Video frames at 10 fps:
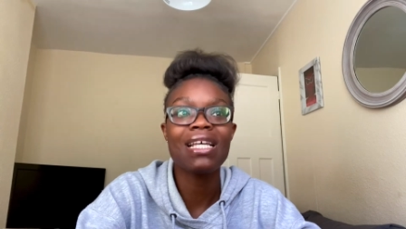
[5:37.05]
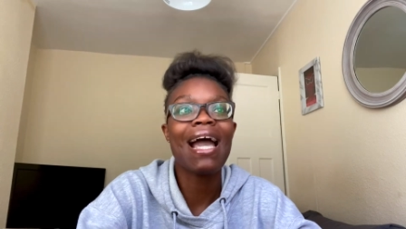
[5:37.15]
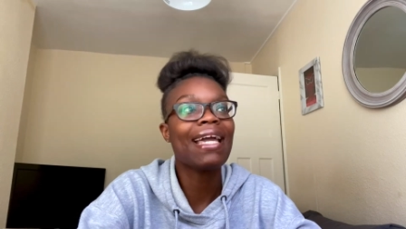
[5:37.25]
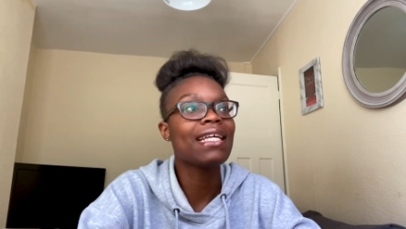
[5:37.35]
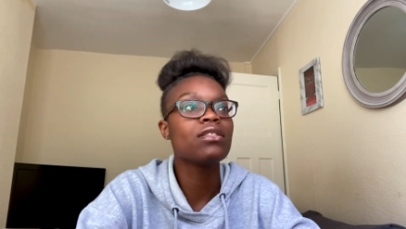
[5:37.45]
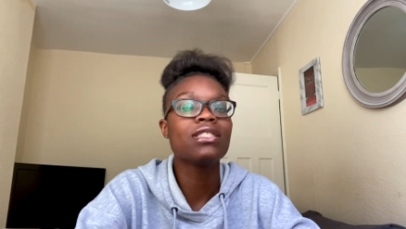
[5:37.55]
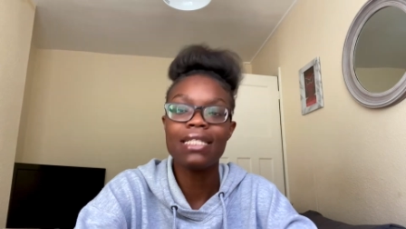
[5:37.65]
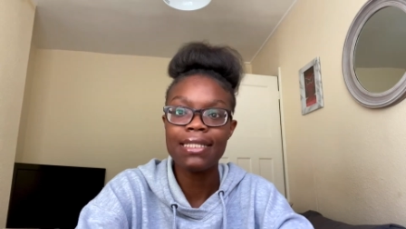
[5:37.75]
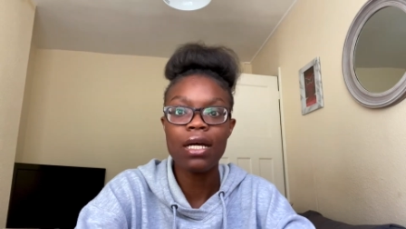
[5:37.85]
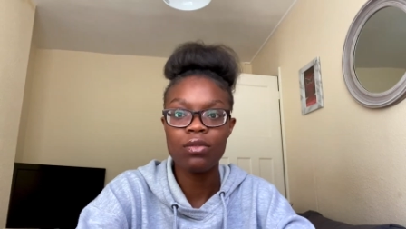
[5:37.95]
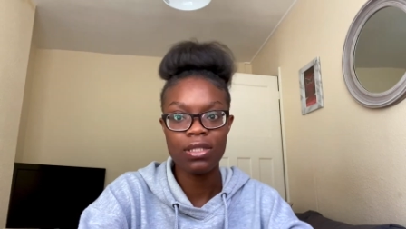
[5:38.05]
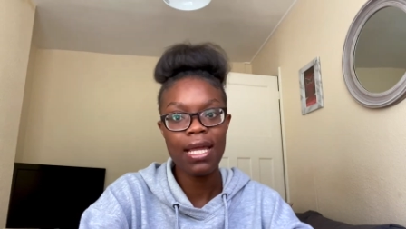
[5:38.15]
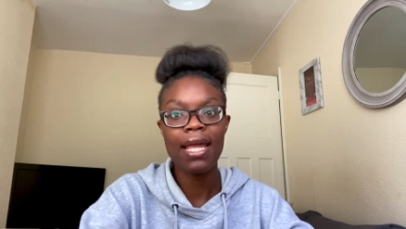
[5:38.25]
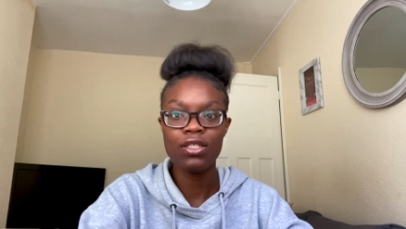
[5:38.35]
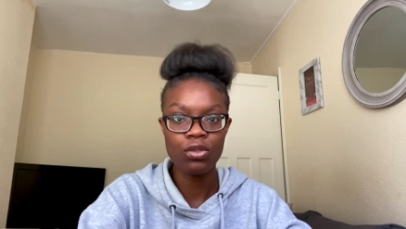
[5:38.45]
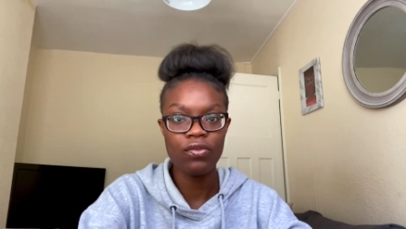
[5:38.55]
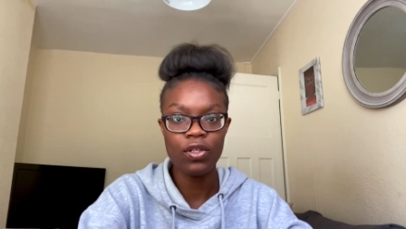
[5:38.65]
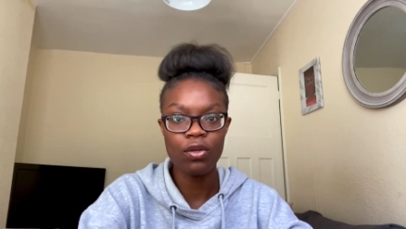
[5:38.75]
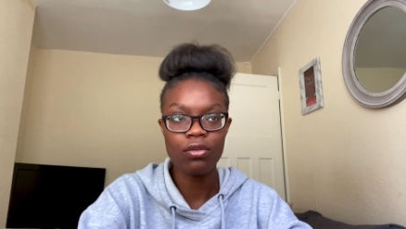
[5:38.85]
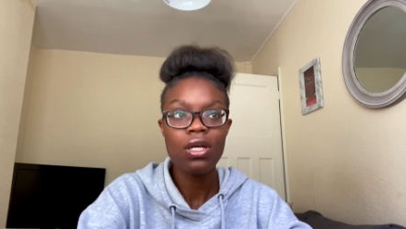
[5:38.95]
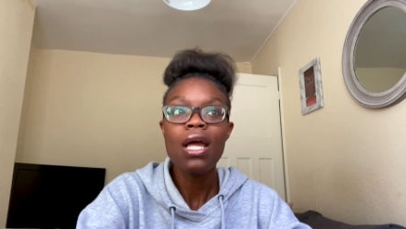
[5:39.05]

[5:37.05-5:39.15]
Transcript: I can sit down and do a video.